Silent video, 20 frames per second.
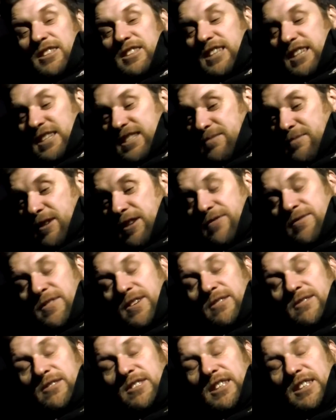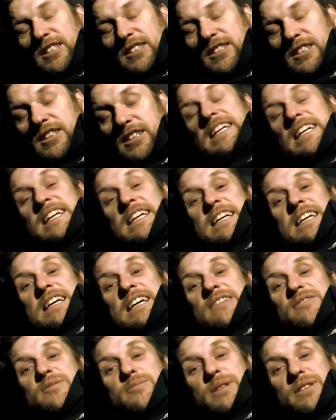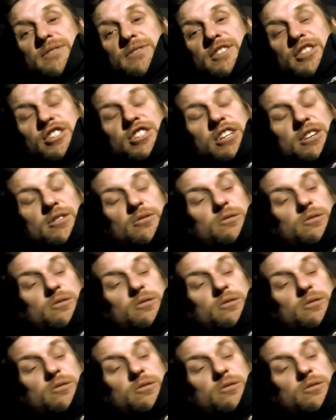stick some headphones in and have a bit of a chill.